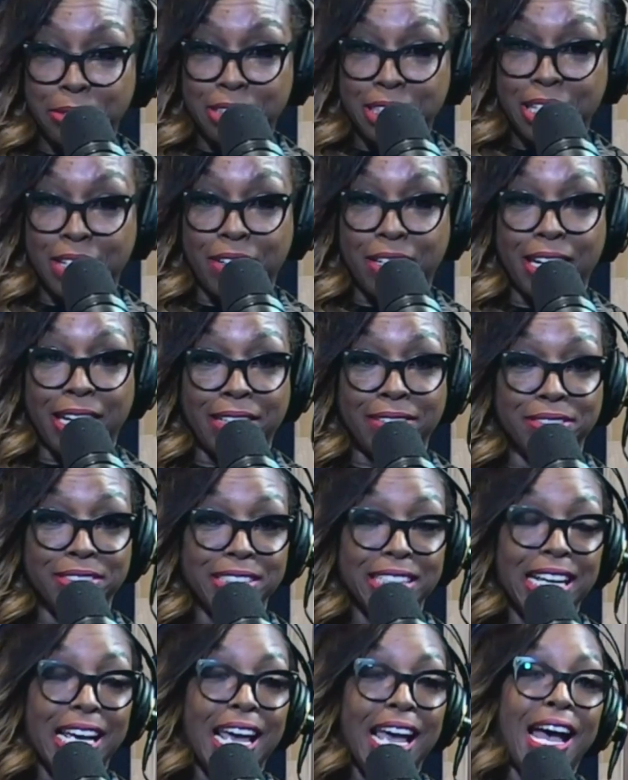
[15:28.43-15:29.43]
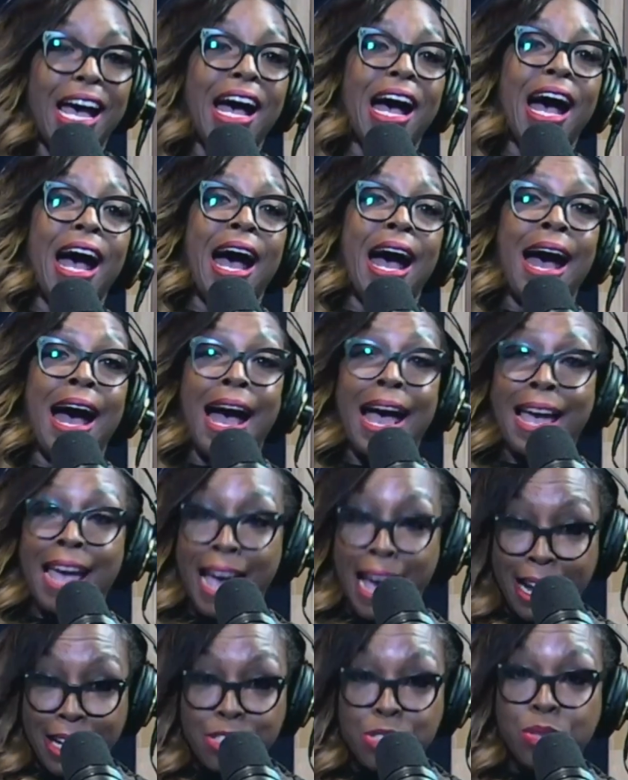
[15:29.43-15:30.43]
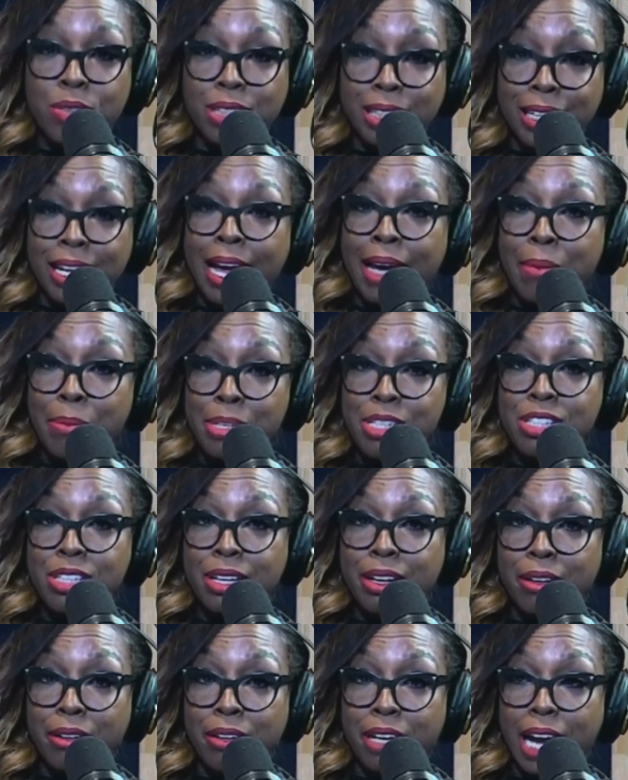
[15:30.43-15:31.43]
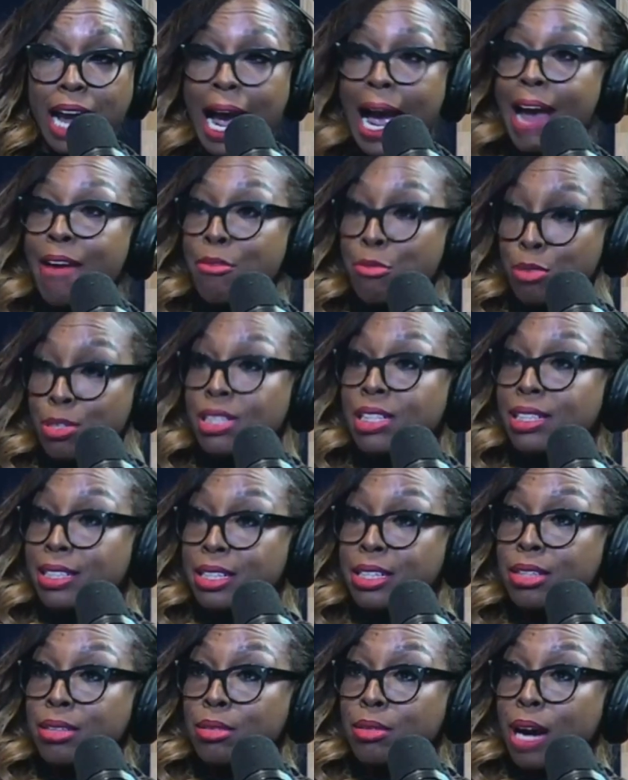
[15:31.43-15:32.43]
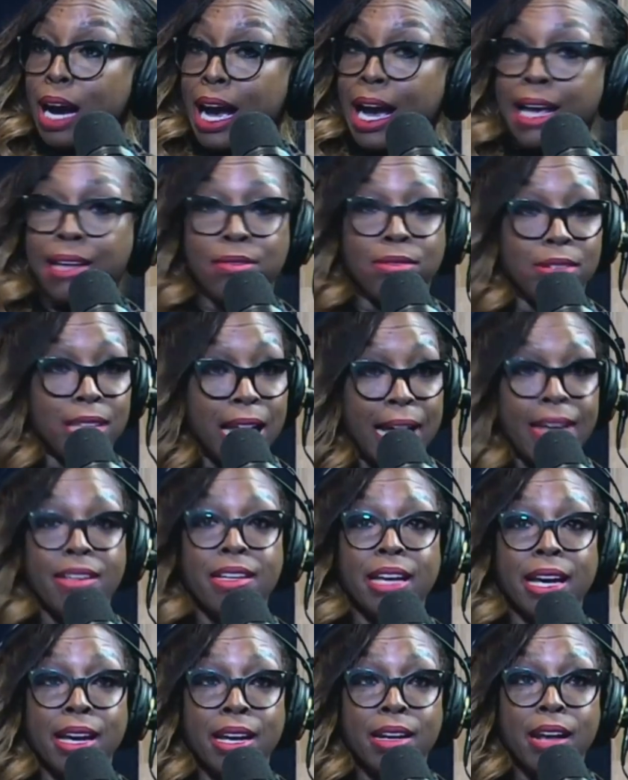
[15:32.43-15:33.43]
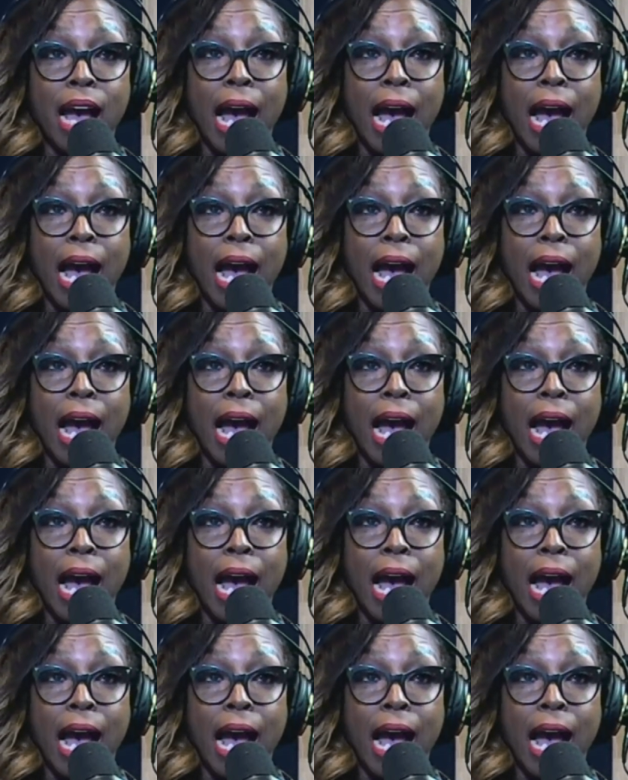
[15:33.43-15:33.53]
Okay. I actually like missionary. I really do. I like it.